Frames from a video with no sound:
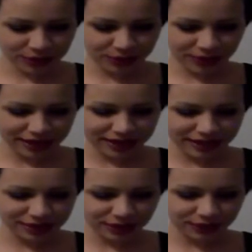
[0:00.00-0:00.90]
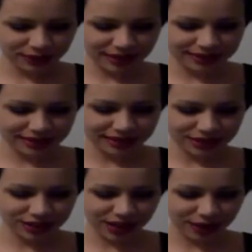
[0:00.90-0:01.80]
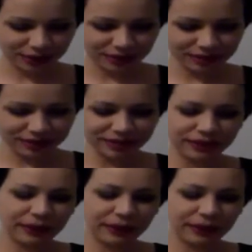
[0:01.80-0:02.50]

Which way do you face in the shower?